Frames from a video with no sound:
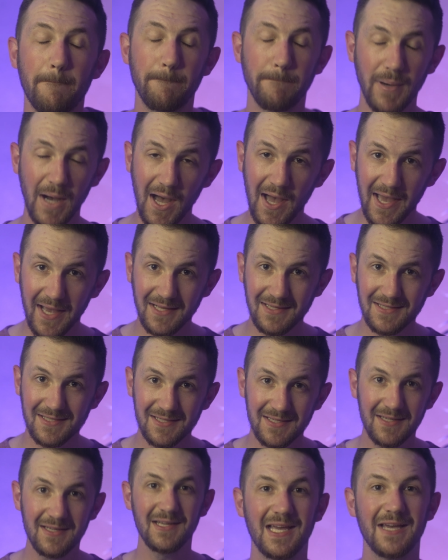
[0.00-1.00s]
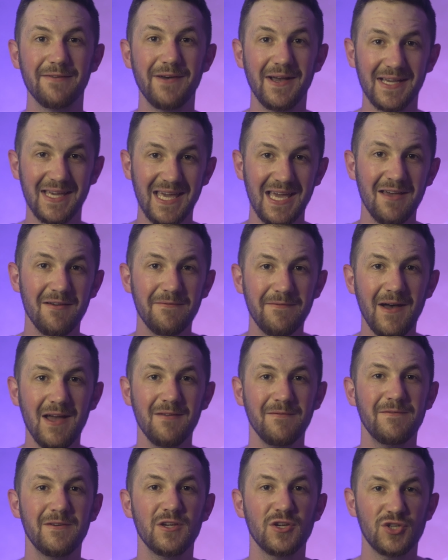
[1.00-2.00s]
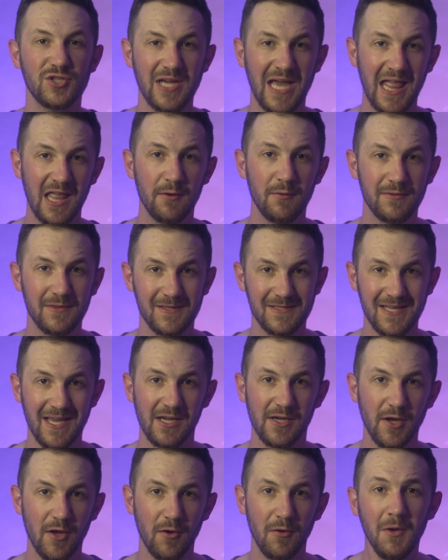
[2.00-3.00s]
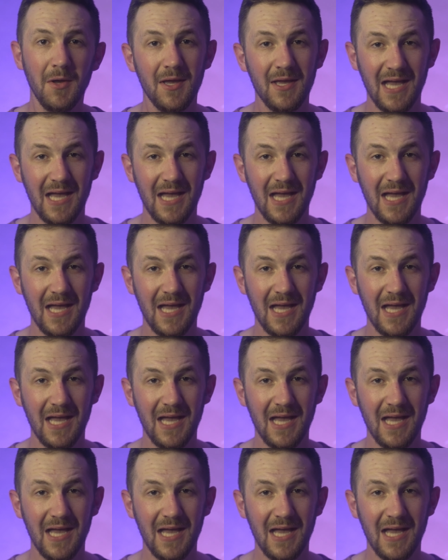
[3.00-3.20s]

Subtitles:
but if I can't find fish shallow with the Senko,